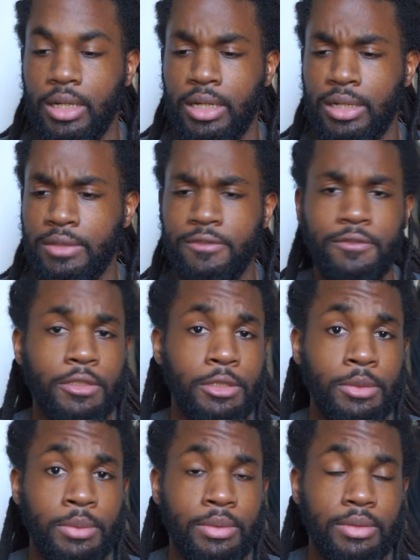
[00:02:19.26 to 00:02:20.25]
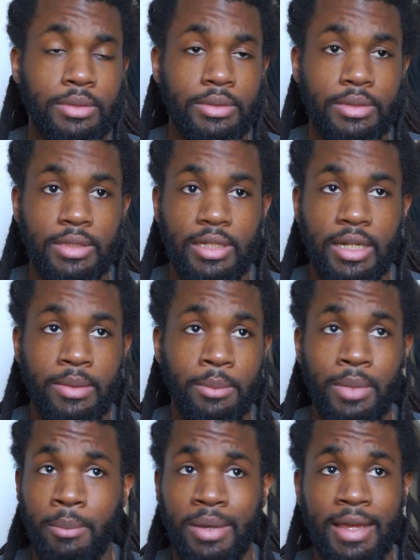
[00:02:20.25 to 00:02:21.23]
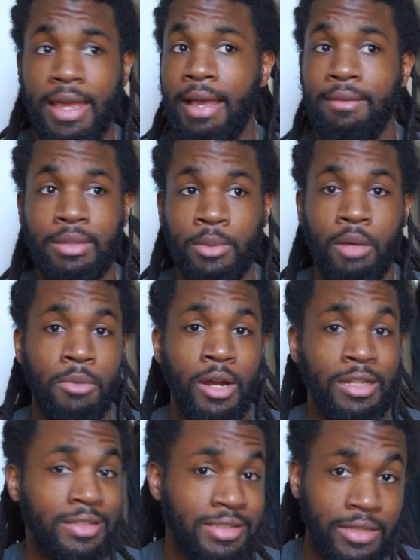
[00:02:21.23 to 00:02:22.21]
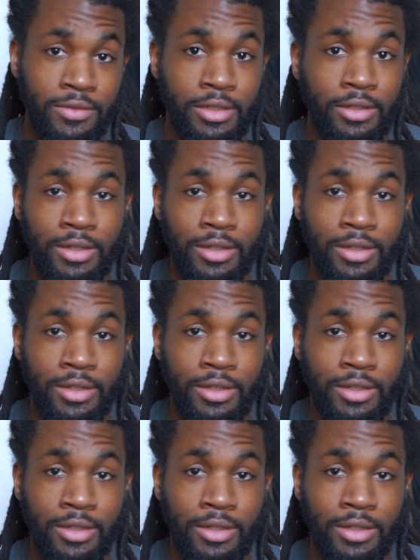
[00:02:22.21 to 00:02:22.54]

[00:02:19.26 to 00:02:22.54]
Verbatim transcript: uh, flute. I, I, might have some harmonica stuff in here.